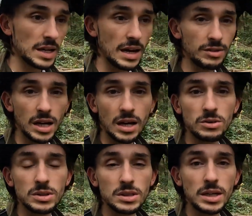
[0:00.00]
have a
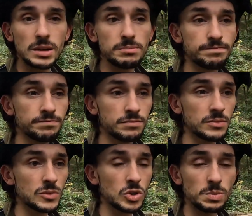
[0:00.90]
go, and
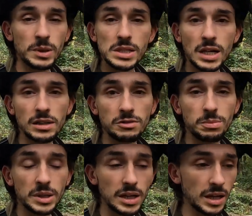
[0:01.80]
just be safe,
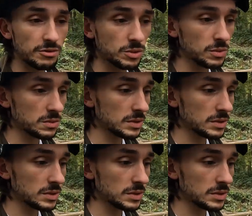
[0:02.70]
be careful.